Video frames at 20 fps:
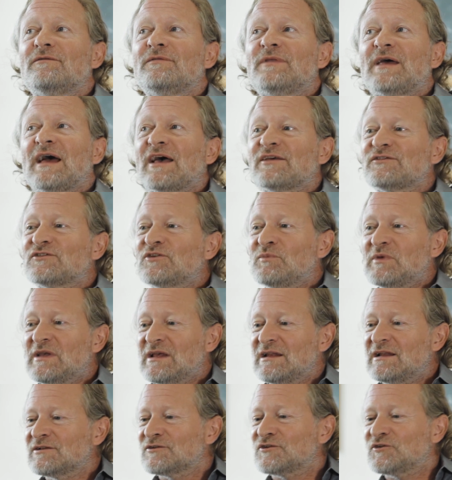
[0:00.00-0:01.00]
There has to
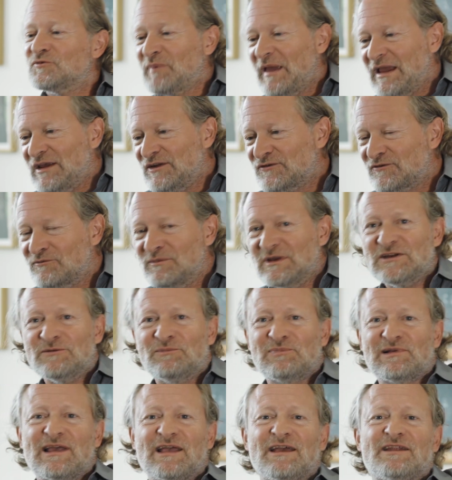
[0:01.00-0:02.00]
be a little space for me to
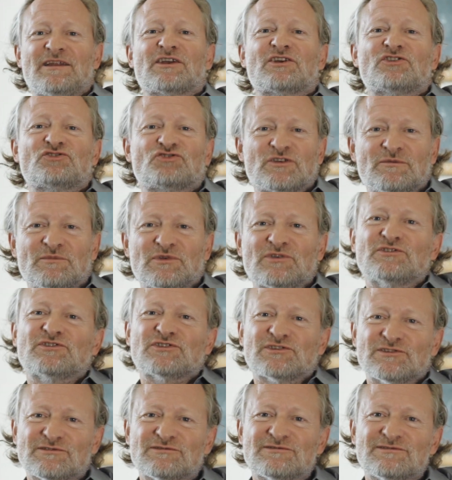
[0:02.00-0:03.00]
play in and contribute
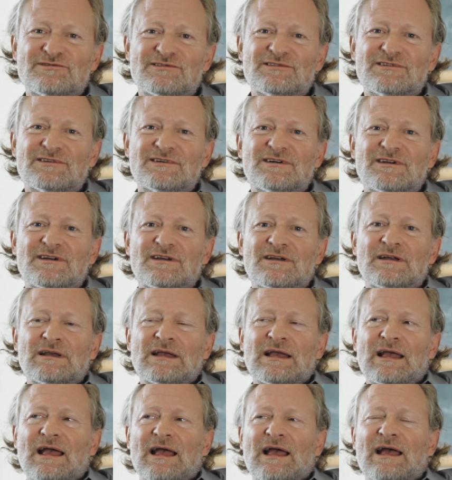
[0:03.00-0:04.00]
to.
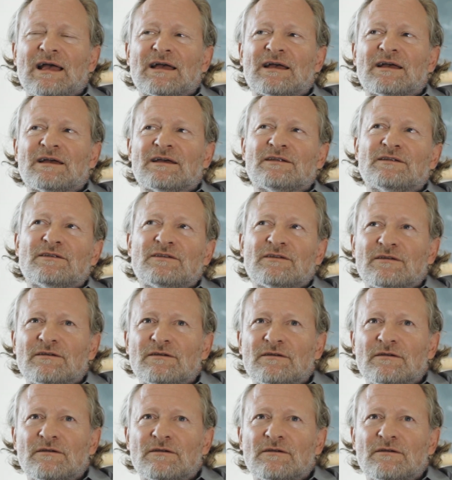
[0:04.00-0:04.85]
And